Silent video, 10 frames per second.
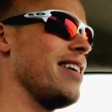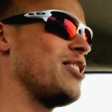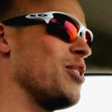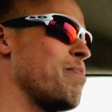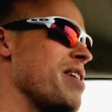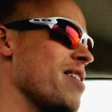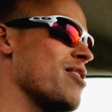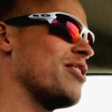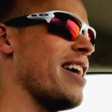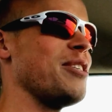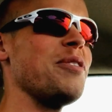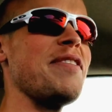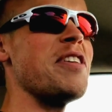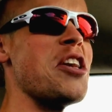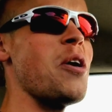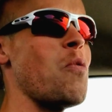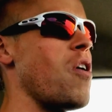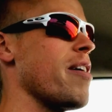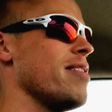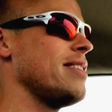it appears. I don't even know
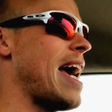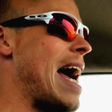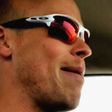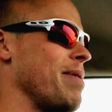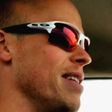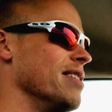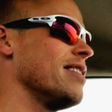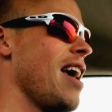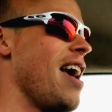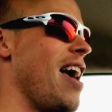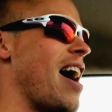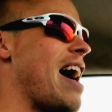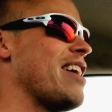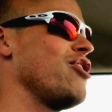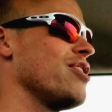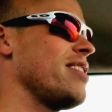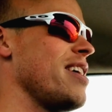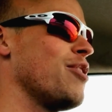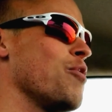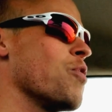why this happened. I just
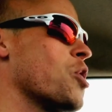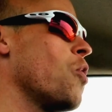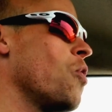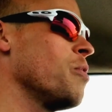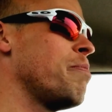hit the record